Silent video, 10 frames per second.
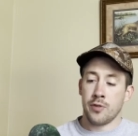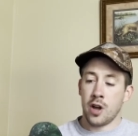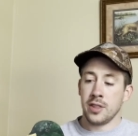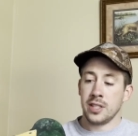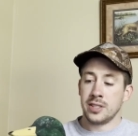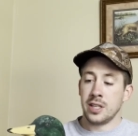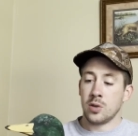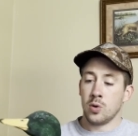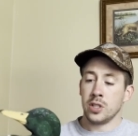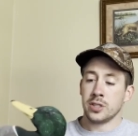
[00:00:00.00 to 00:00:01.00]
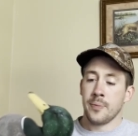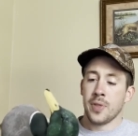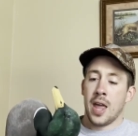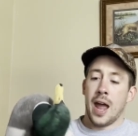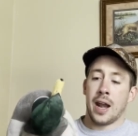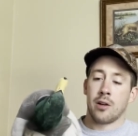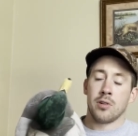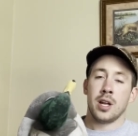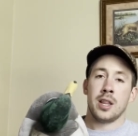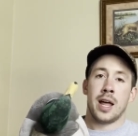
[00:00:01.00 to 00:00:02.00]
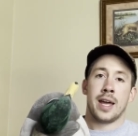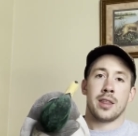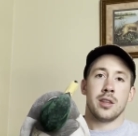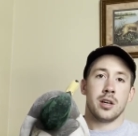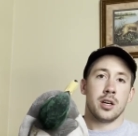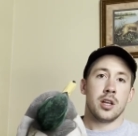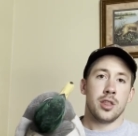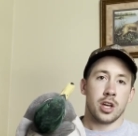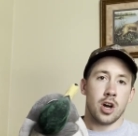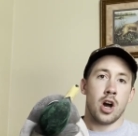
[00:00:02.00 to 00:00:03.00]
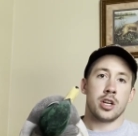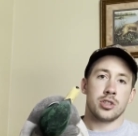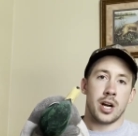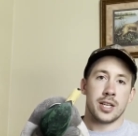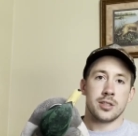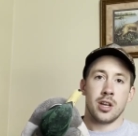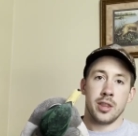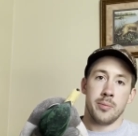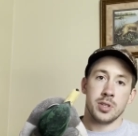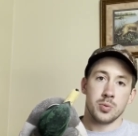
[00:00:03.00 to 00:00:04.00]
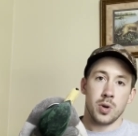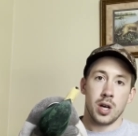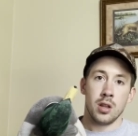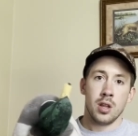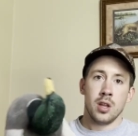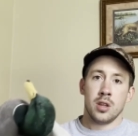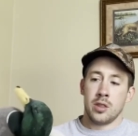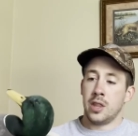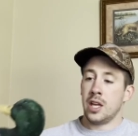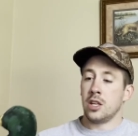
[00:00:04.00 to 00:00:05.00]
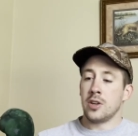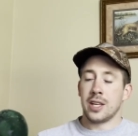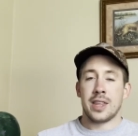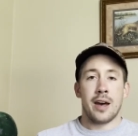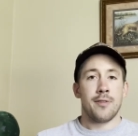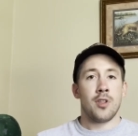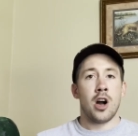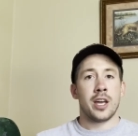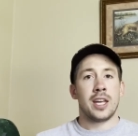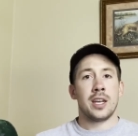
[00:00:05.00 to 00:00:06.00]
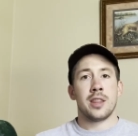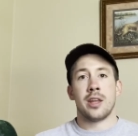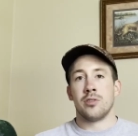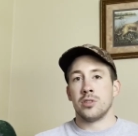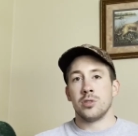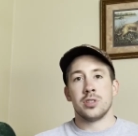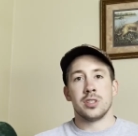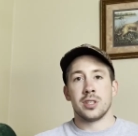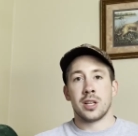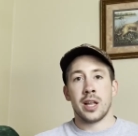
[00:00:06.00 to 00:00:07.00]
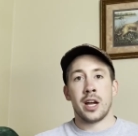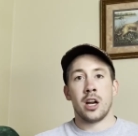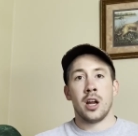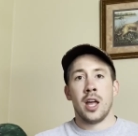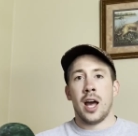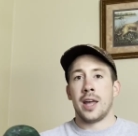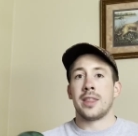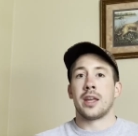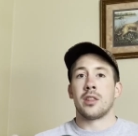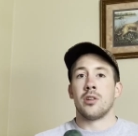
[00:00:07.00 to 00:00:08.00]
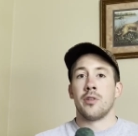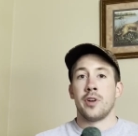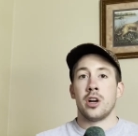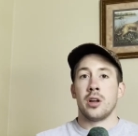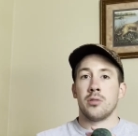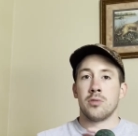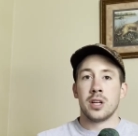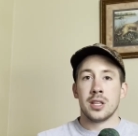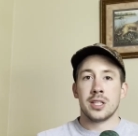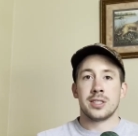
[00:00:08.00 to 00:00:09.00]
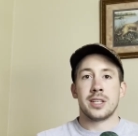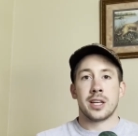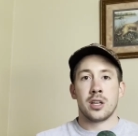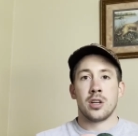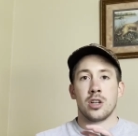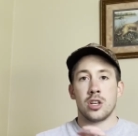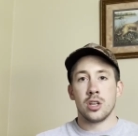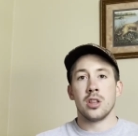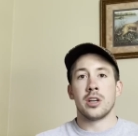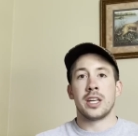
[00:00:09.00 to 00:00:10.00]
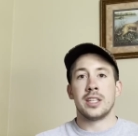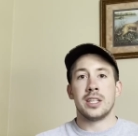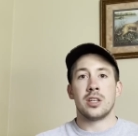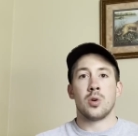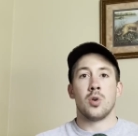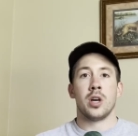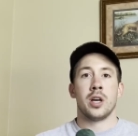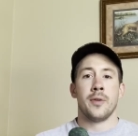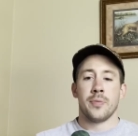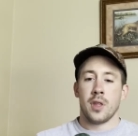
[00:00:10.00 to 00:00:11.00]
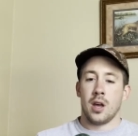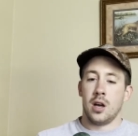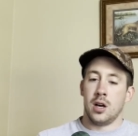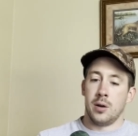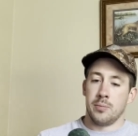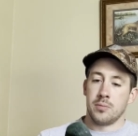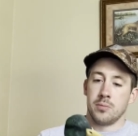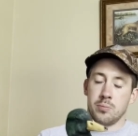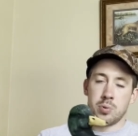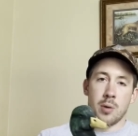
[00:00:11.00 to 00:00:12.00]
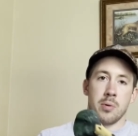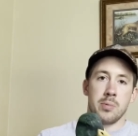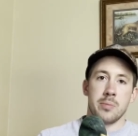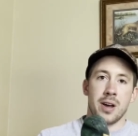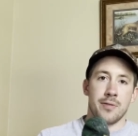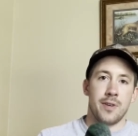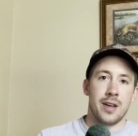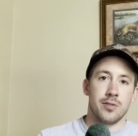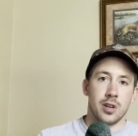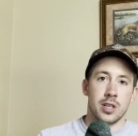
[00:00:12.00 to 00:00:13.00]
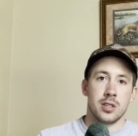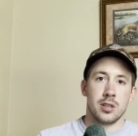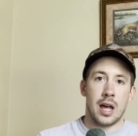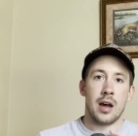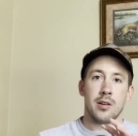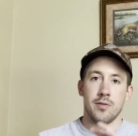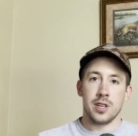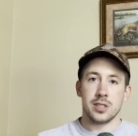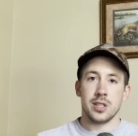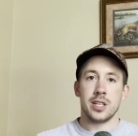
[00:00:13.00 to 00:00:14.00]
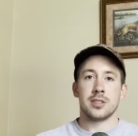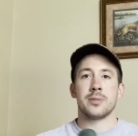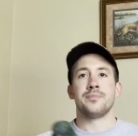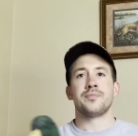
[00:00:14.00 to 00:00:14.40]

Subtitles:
on these decoys, and I really like the contrast on them as well. Then you get that flocking that reduces the glare. I think they're a very realistic, good looking decoy, probably my favorite out of this list.